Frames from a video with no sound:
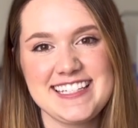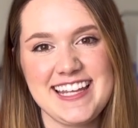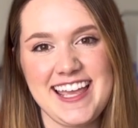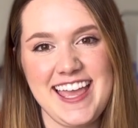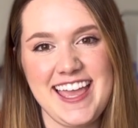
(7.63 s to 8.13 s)

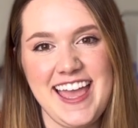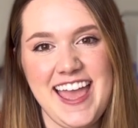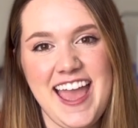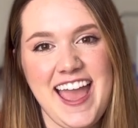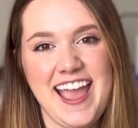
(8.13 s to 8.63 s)
day
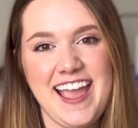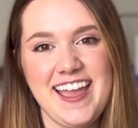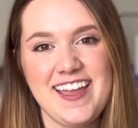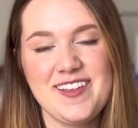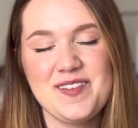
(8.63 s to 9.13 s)

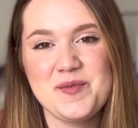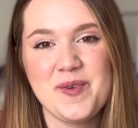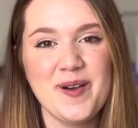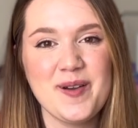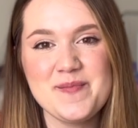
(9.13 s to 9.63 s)
and
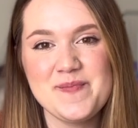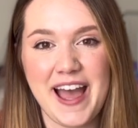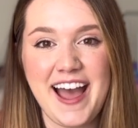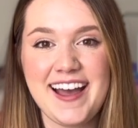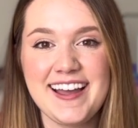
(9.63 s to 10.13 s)
welcome
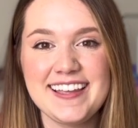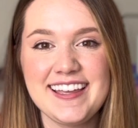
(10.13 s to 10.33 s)
back.